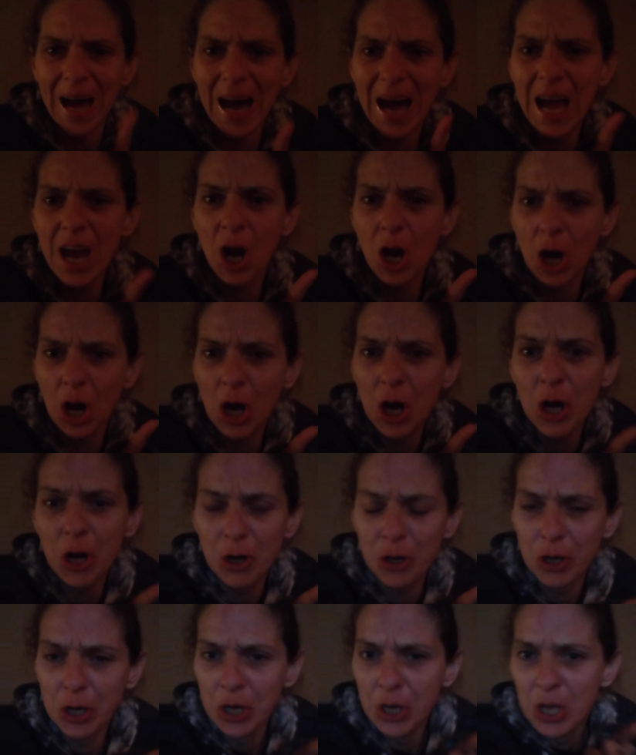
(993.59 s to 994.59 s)
I
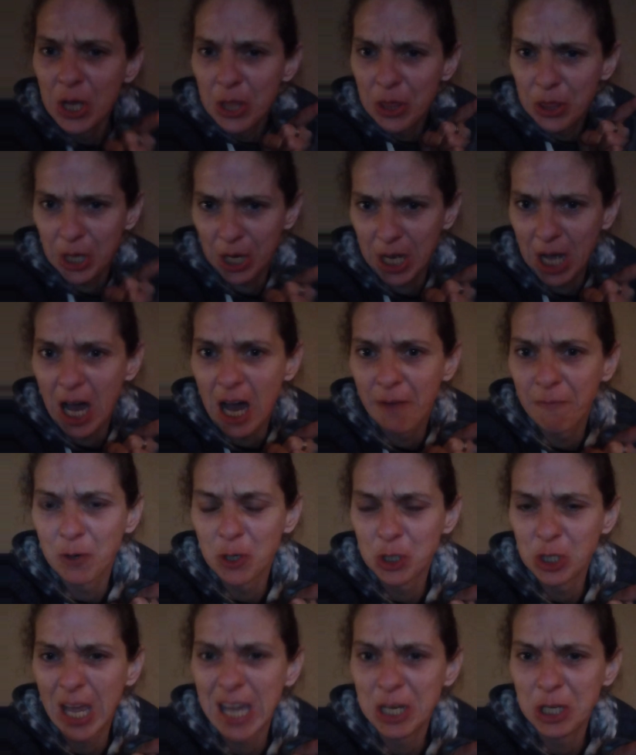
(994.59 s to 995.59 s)
heard the
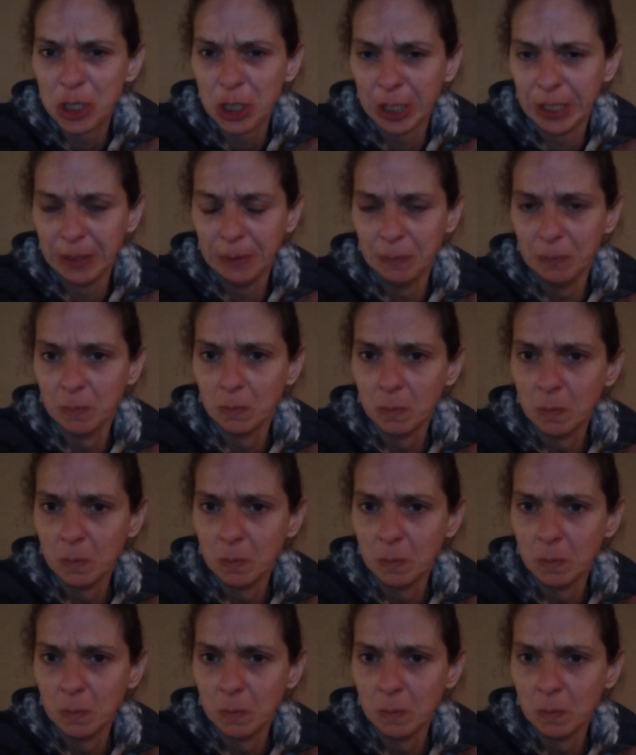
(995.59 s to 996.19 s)
conversation.